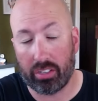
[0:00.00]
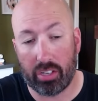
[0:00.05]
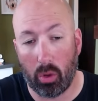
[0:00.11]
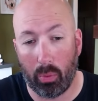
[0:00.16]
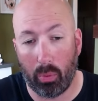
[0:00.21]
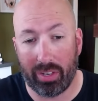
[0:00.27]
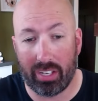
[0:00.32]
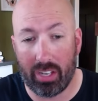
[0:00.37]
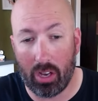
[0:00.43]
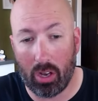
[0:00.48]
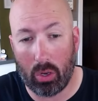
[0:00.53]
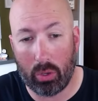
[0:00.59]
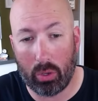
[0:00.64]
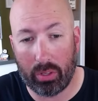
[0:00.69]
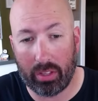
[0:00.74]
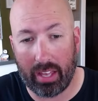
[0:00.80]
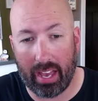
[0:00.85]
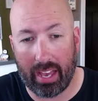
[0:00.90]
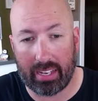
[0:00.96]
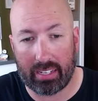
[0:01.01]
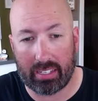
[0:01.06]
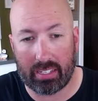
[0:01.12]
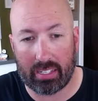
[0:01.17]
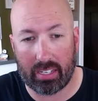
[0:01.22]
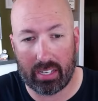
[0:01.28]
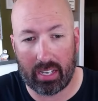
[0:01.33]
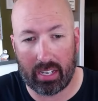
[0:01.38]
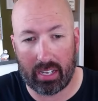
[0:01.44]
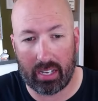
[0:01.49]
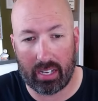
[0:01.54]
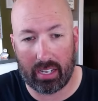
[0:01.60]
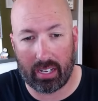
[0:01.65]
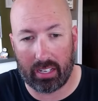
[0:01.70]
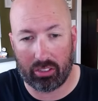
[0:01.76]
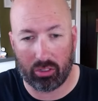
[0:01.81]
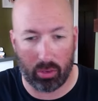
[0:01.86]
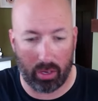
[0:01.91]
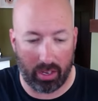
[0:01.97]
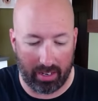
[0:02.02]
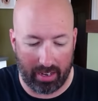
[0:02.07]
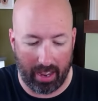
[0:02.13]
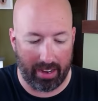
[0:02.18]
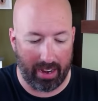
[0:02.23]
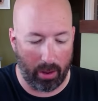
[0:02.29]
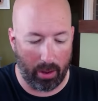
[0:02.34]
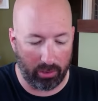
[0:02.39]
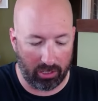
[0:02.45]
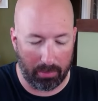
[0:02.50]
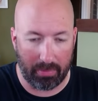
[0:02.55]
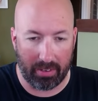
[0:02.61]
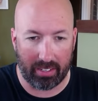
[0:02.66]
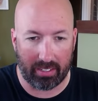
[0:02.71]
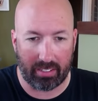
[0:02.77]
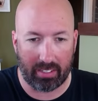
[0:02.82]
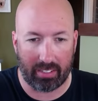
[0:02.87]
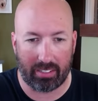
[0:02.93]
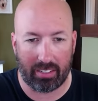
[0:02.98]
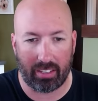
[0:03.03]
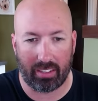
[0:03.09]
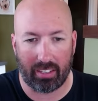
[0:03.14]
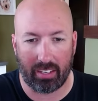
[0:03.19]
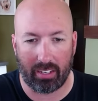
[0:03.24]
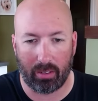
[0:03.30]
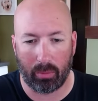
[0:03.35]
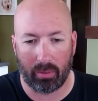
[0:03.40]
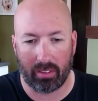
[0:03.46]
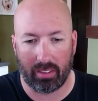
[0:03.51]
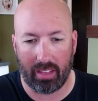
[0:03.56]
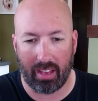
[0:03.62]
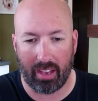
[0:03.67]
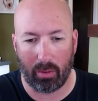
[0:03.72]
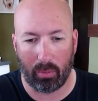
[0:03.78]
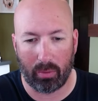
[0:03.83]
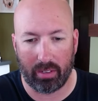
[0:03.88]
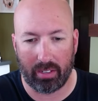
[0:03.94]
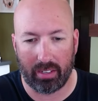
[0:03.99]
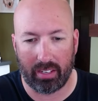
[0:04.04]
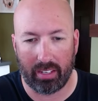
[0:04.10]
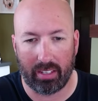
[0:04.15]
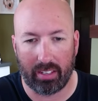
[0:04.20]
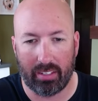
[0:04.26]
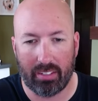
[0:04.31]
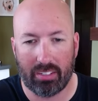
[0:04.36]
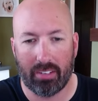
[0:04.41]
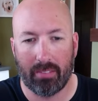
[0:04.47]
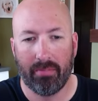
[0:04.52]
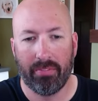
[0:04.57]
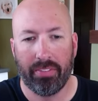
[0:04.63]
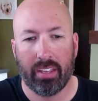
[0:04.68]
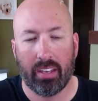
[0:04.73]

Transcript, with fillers: So we know that, uh, so an announcement is, I think, what that one is.